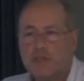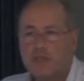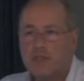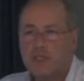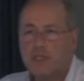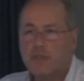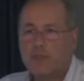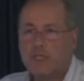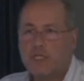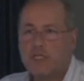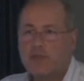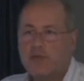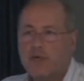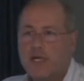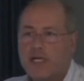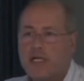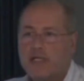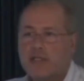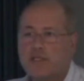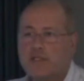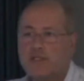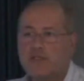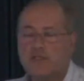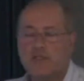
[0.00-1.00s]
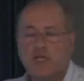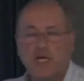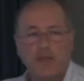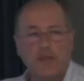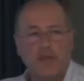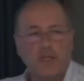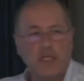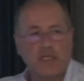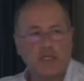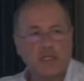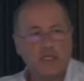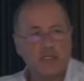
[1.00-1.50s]
The best way I can
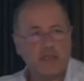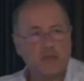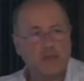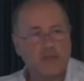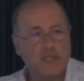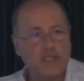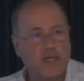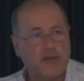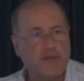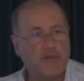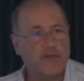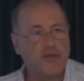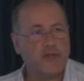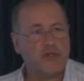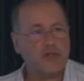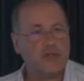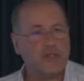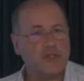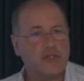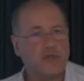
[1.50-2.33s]
describe it is when you have venous